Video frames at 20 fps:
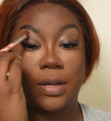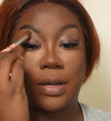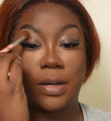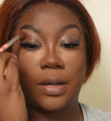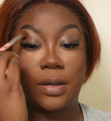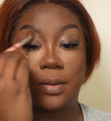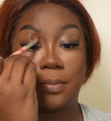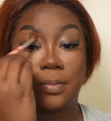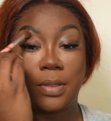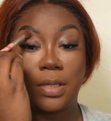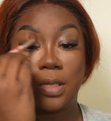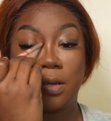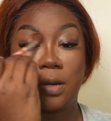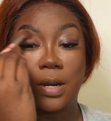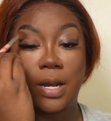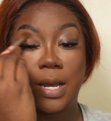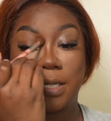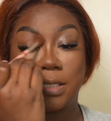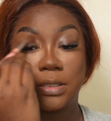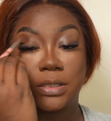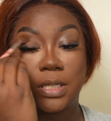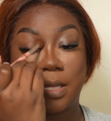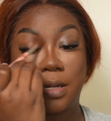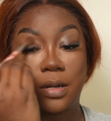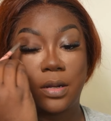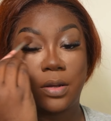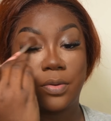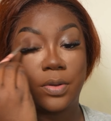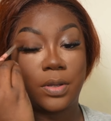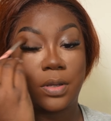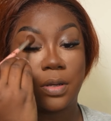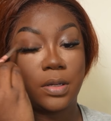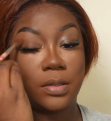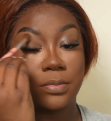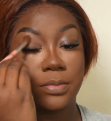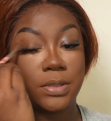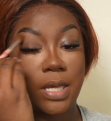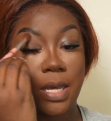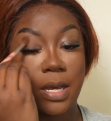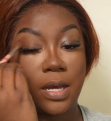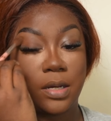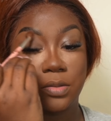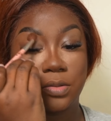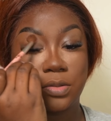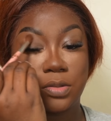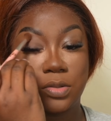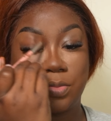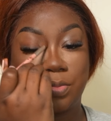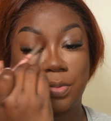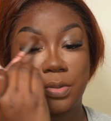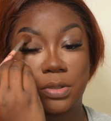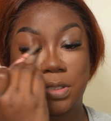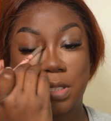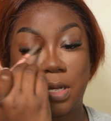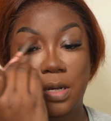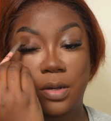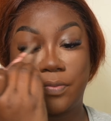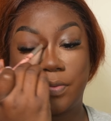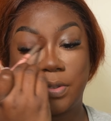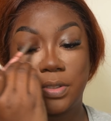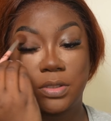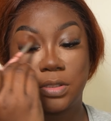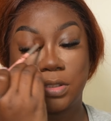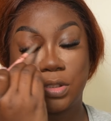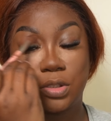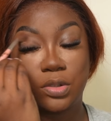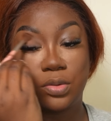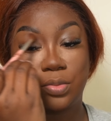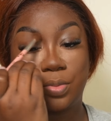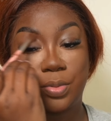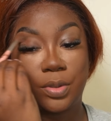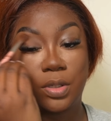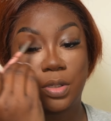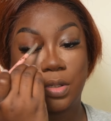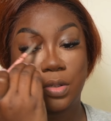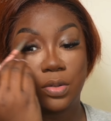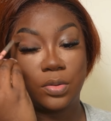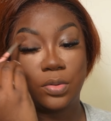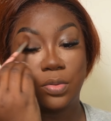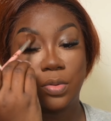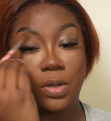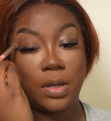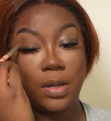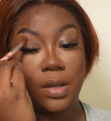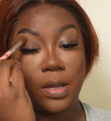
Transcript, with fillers: um, be your eyeshadow. It comes out super soft and just super cute